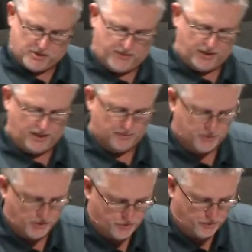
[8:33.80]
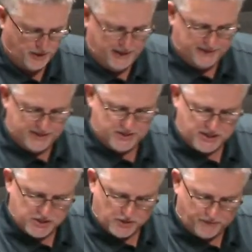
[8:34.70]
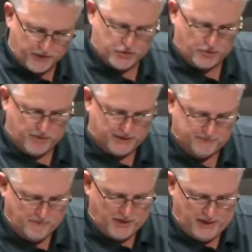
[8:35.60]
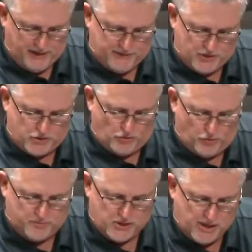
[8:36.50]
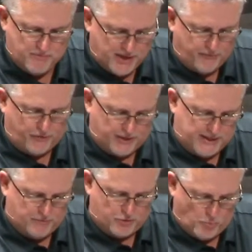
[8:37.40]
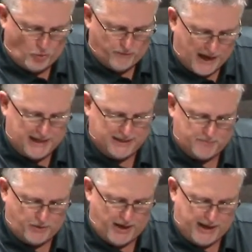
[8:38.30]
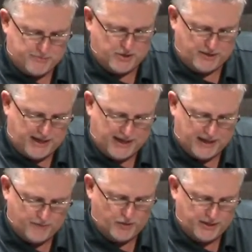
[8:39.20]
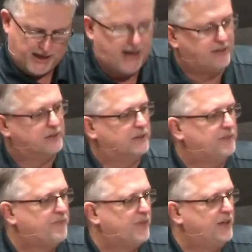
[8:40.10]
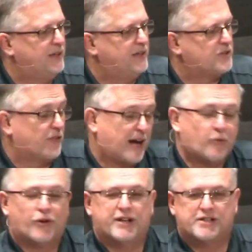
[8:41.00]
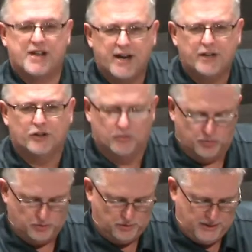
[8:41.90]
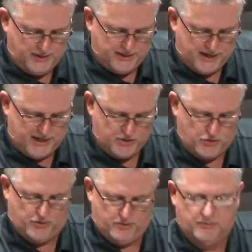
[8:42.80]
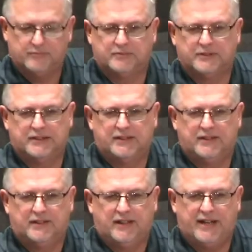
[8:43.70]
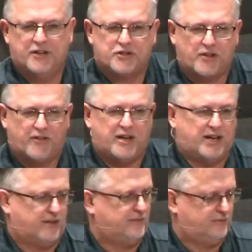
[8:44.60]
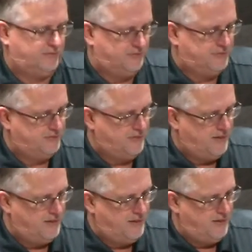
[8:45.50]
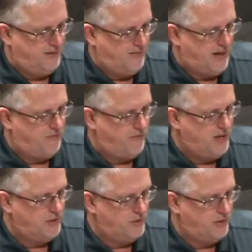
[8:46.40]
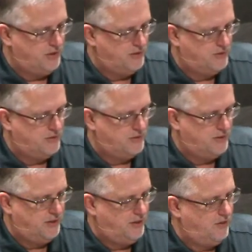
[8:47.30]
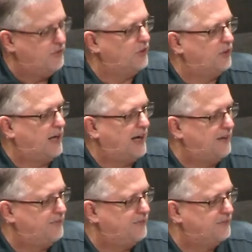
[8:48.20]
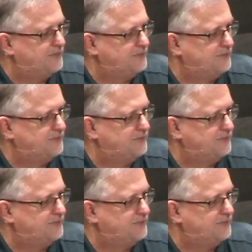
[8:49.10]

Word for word: But to them, to these seasoned fishermen, this storm seemed different. It was more violent, perhaps, than they had ever encountered. So they were in terrible danger. And here's the thing they feared for their life.